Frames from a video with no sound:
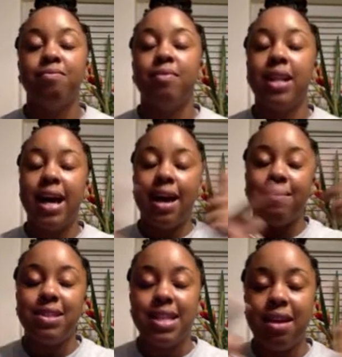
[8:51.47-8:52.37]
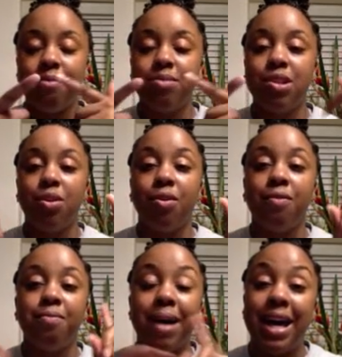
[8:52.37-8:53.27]
have the same, so if
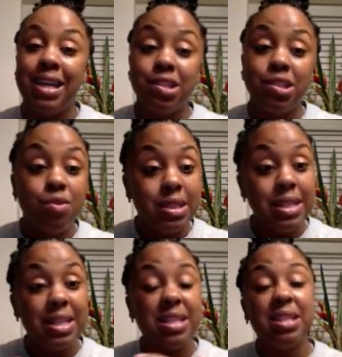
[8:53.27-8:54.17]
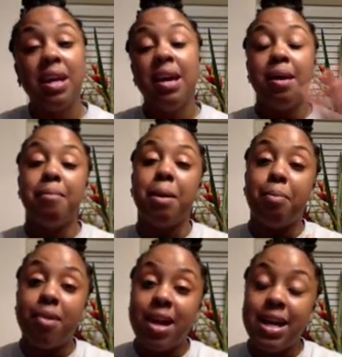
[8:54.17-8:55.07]
my Jesus's, my
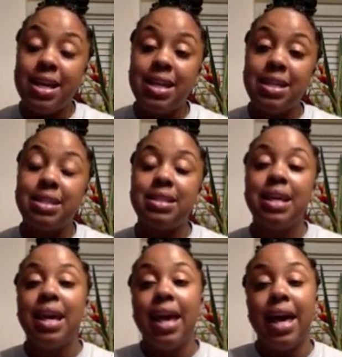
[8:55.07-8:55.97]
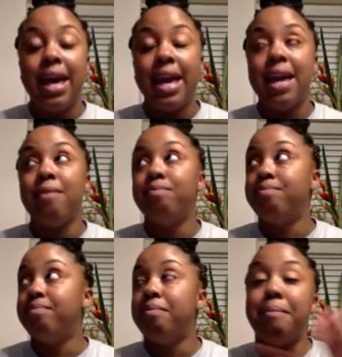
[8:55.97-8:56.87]
Brian's, and
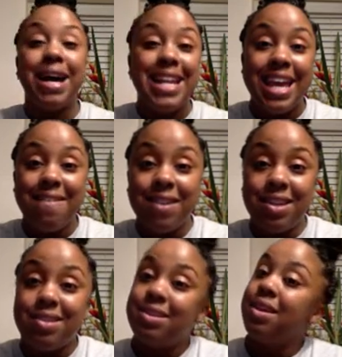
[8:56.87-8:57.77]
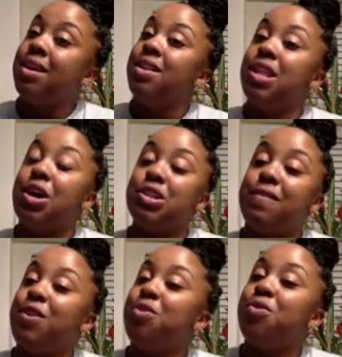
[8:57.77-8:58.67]
my David's, those of
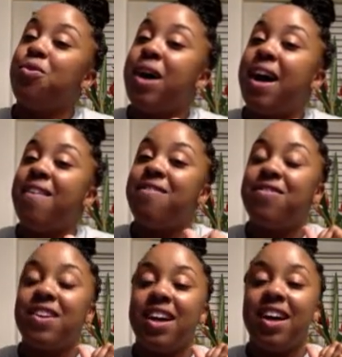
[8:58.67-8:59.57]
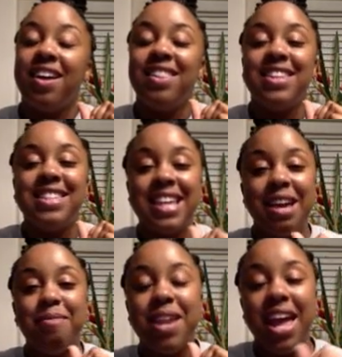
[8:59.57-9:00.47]
you who have the
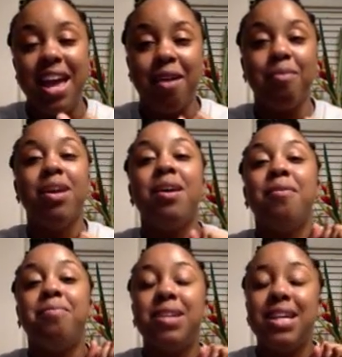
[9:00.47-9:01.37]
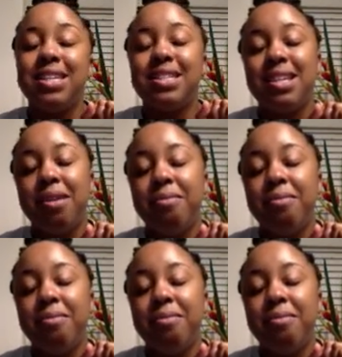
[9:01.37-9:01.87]
same name, please tell